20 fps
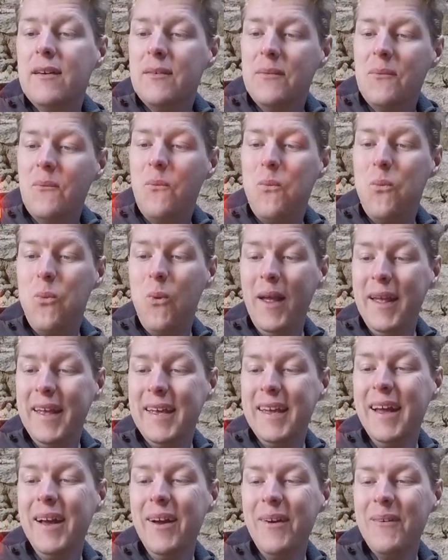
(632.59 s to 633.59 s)

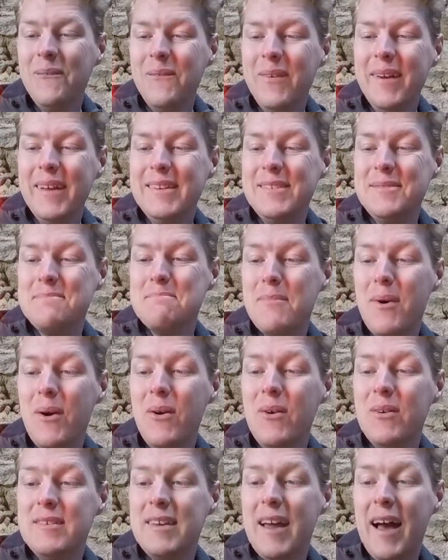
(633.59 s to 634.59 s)
which
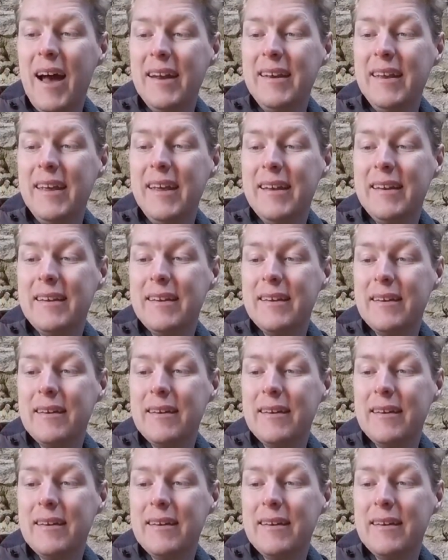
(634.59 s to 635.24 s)
mode you had it in,